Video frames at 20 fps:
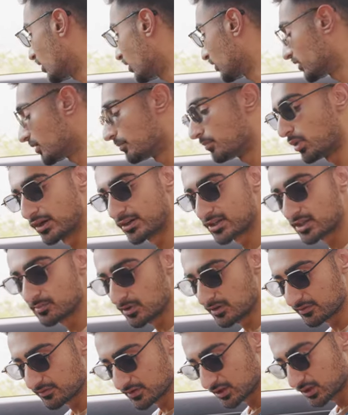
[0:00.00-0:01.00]
on the bottom
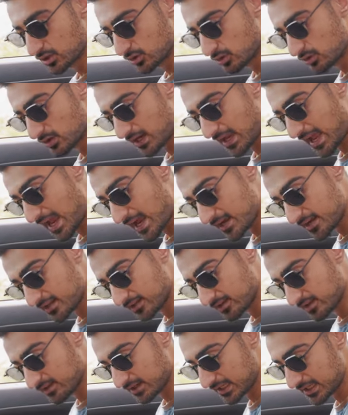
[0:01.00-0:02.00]
of the door and
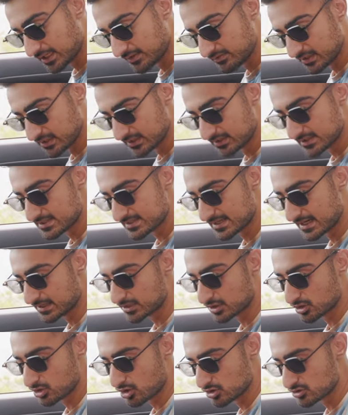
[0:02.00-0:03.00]
here even in the
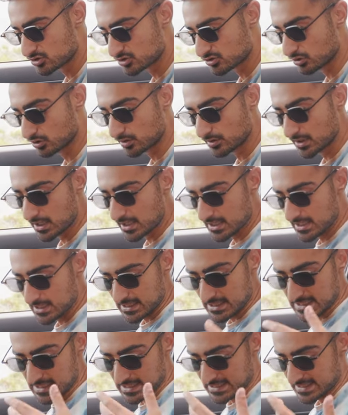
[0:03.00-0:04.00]
center console.
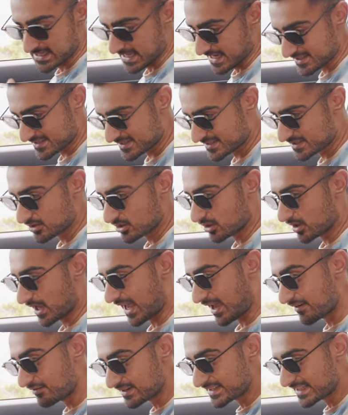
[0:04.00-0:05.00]
Yes,
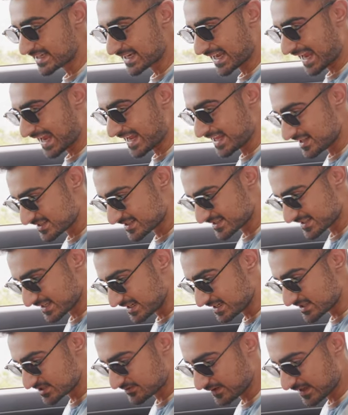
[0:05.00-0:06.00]
Everything else
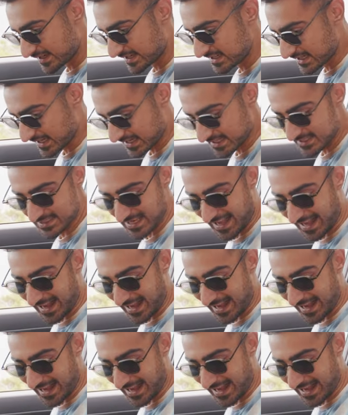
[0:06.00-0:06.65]
is very nice,